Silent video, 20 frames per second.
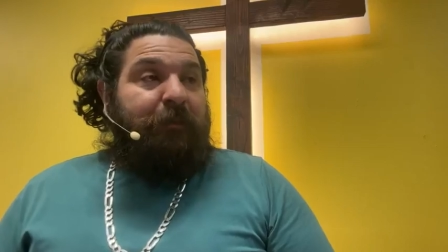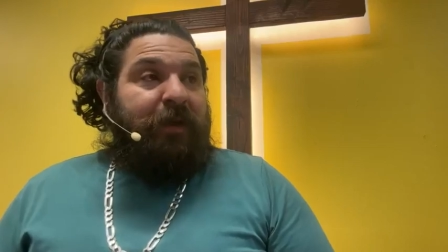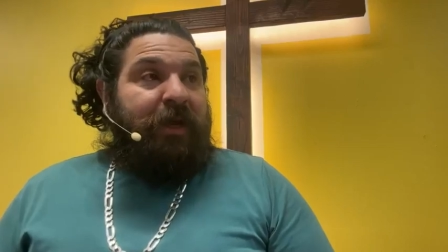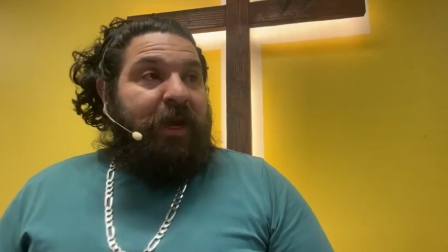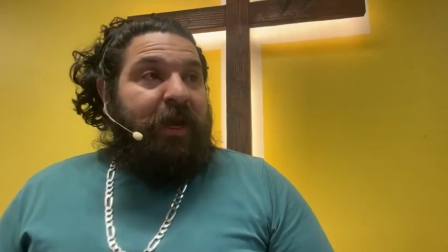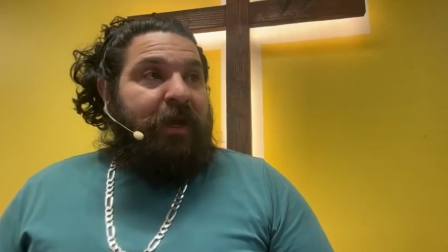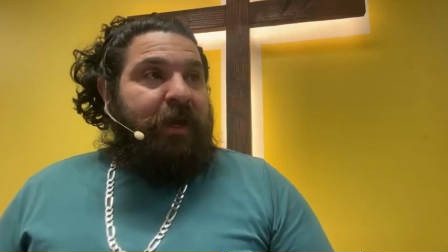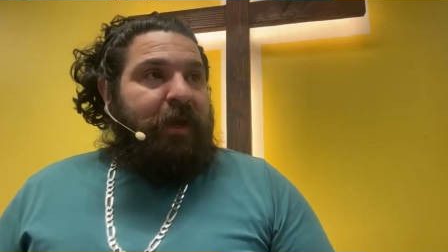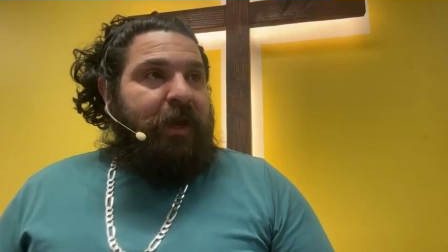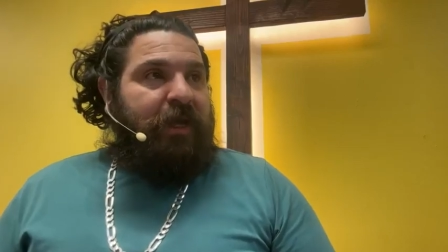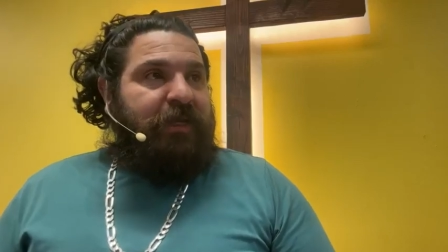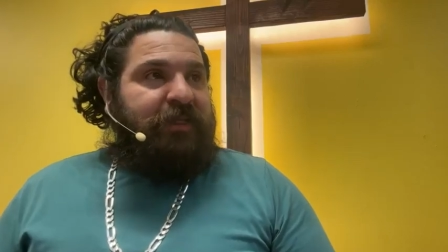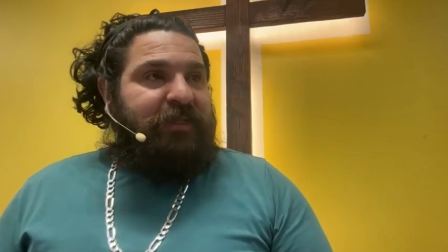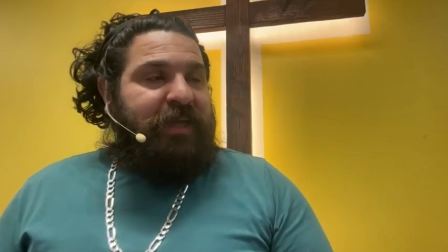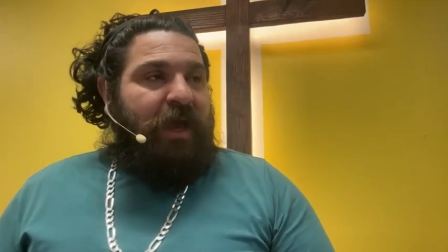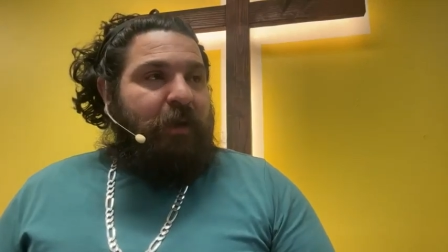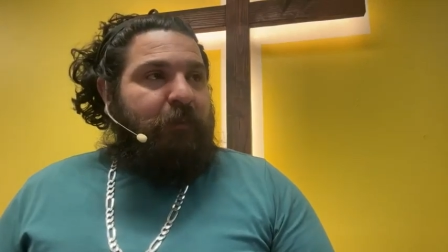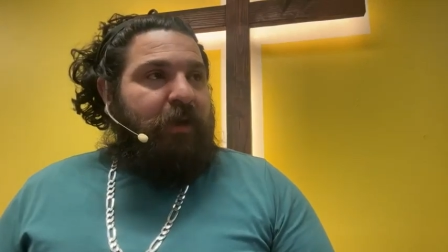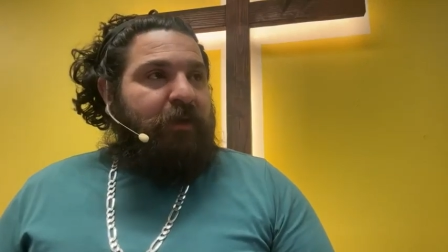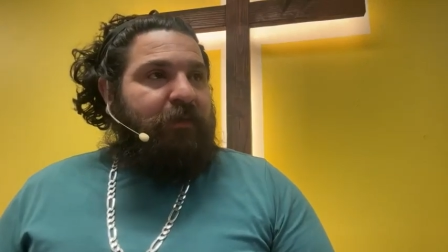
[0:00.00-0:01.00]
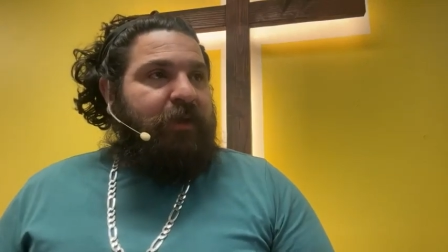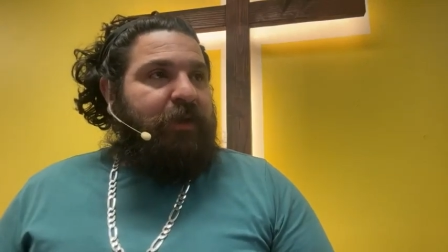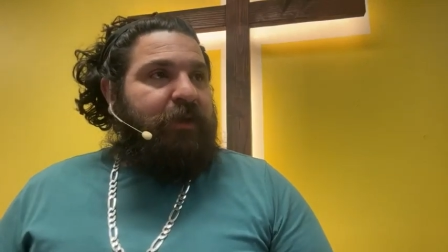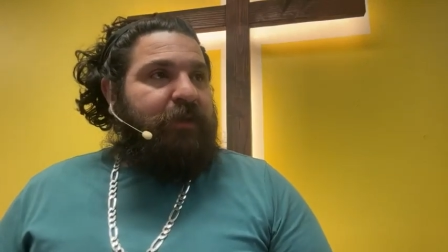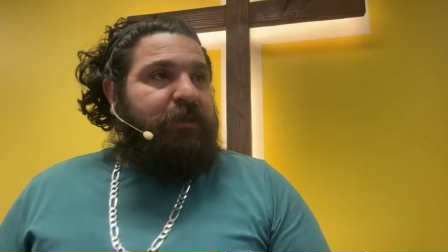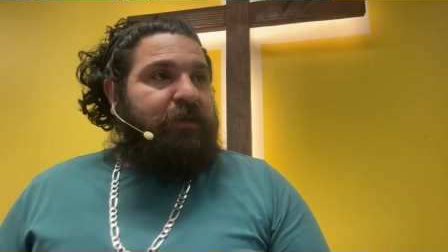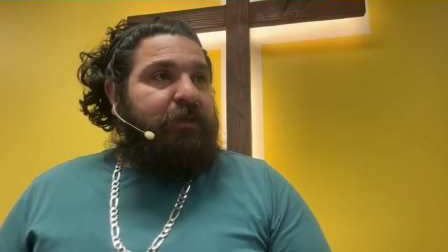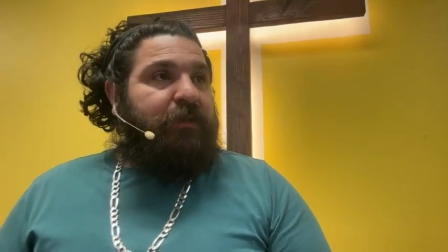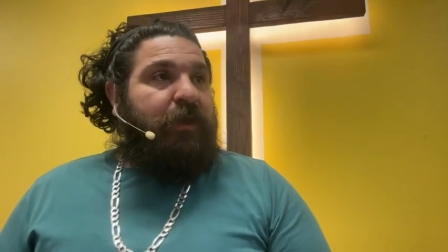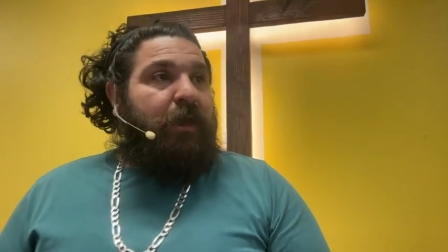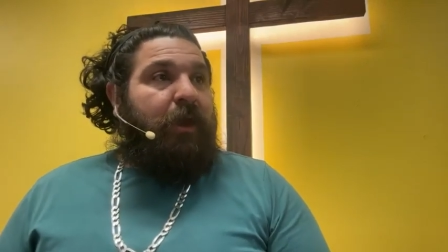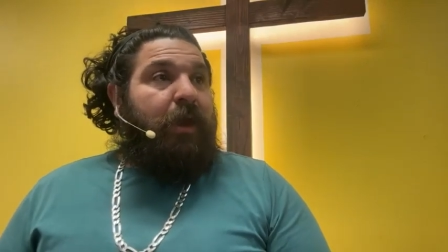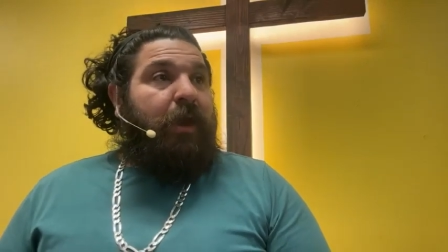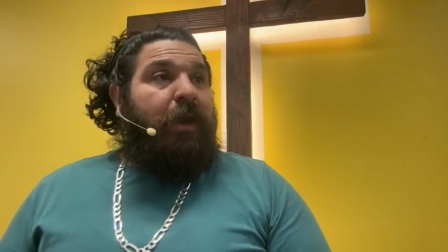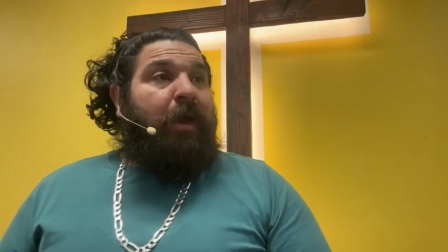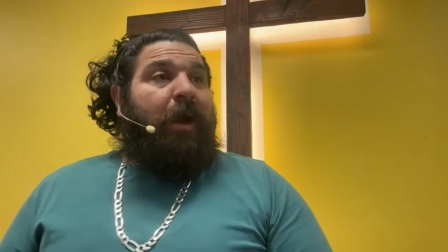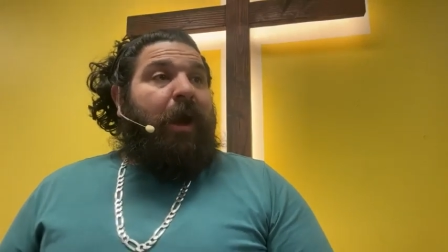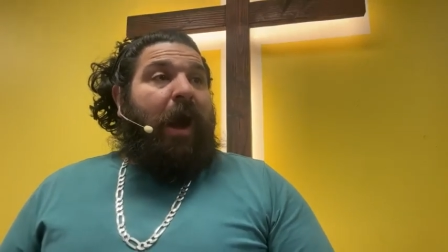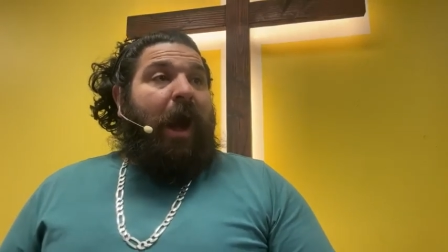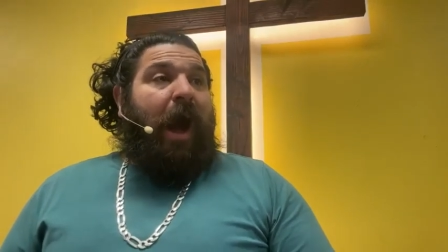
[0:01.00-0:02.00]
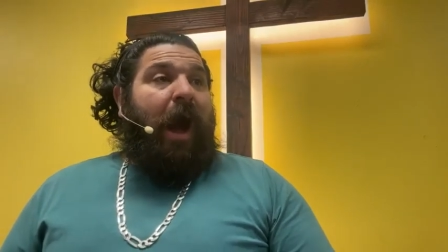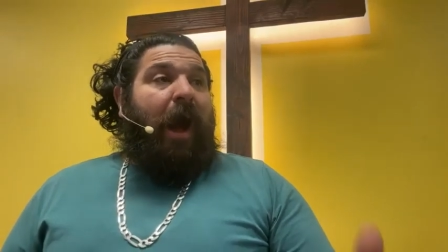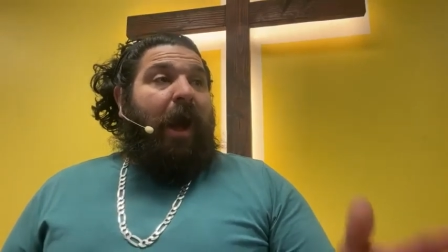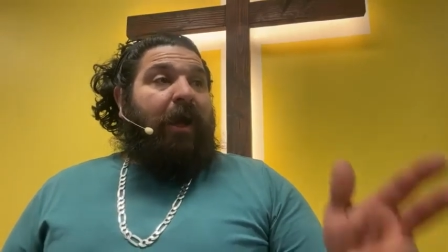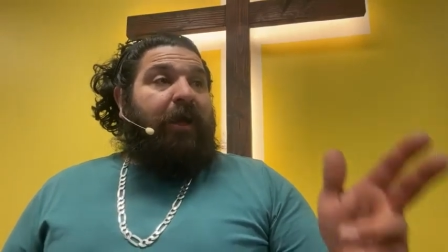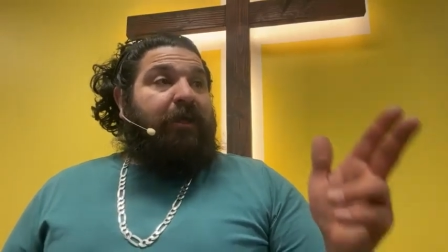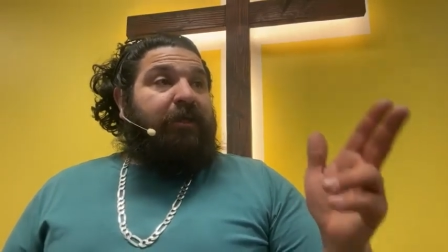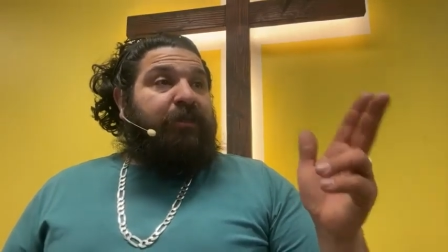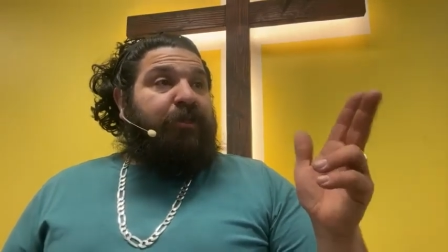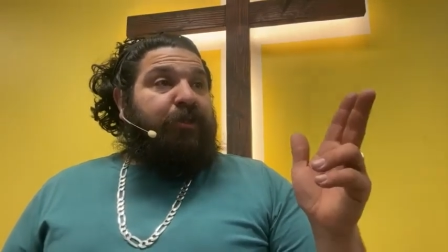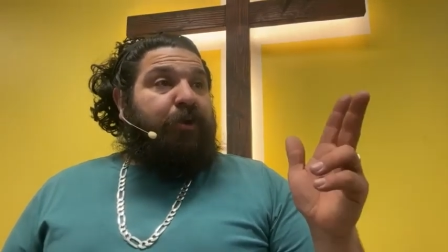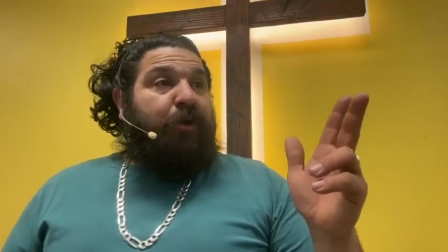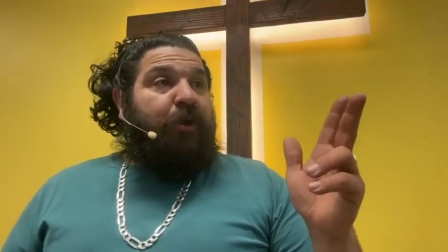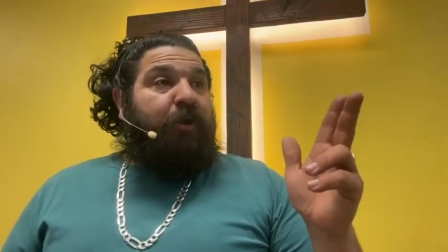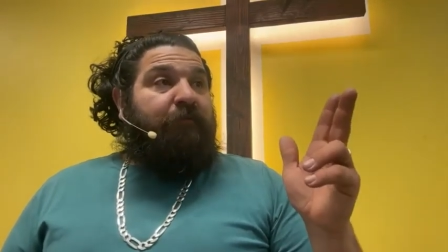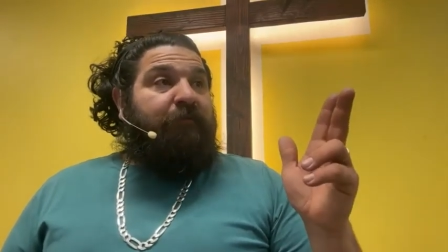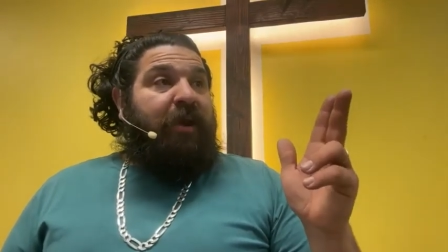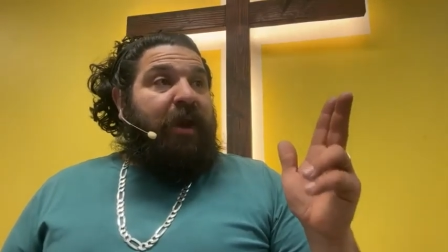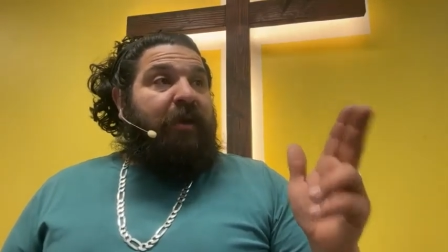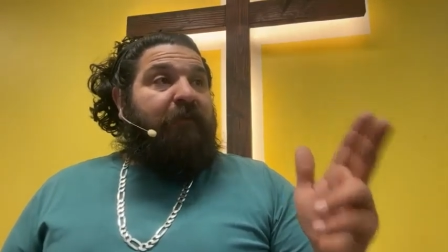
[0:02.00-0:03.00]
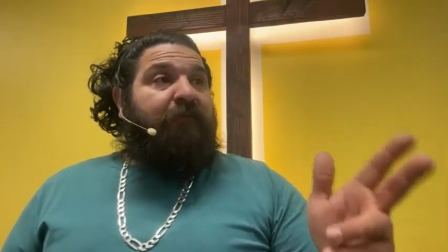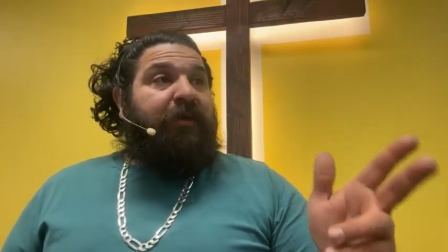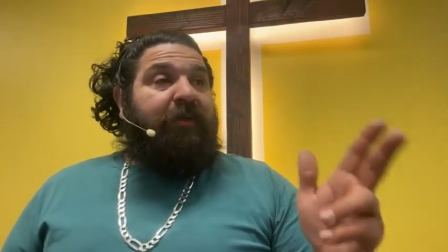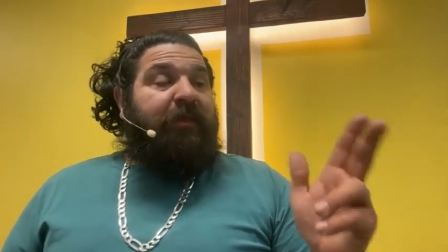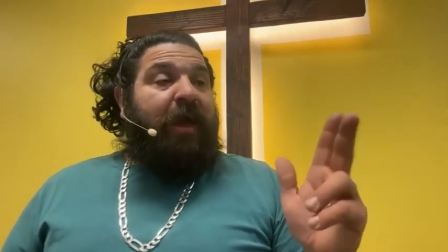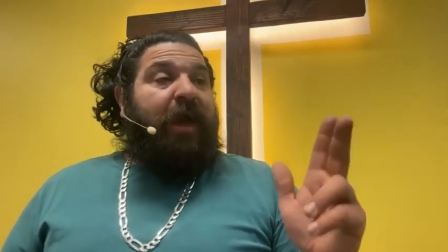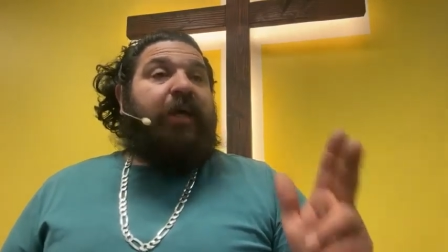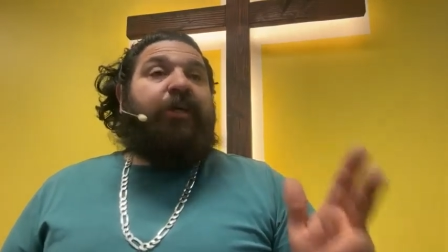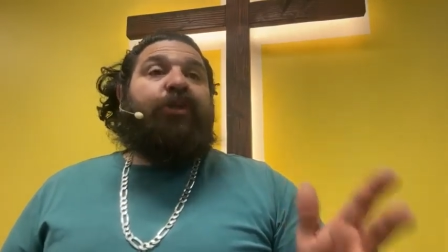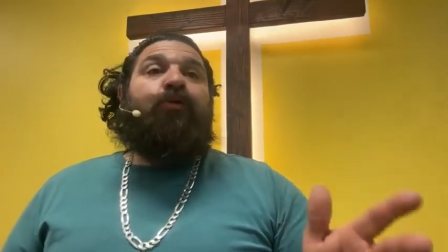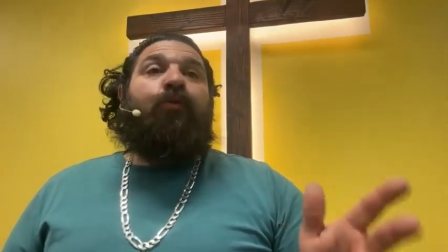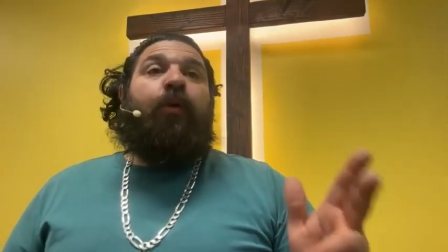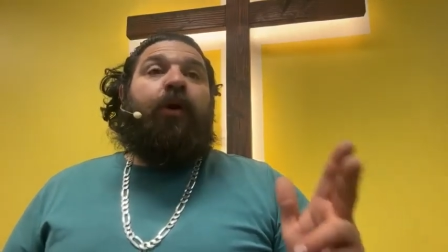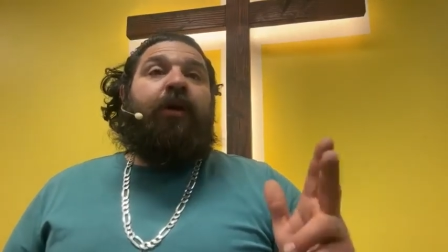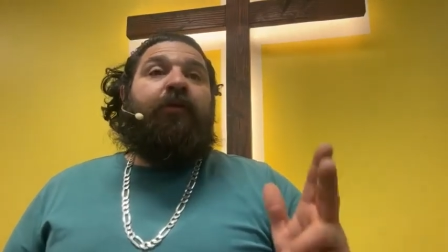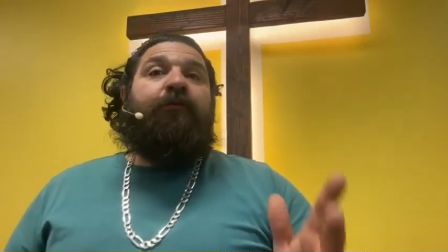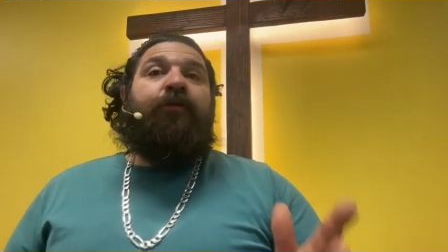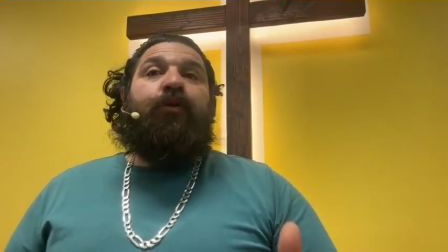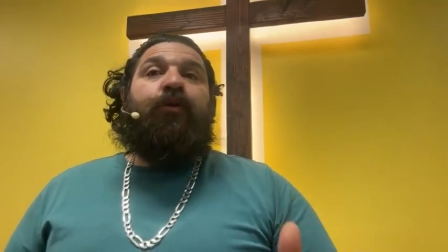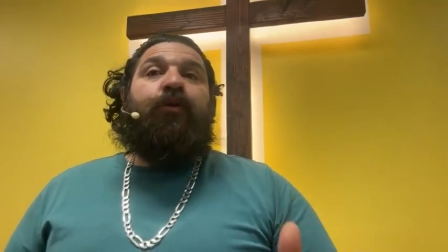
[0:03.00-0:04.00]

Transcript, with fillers: time again, and I stand by this. I serve every last one of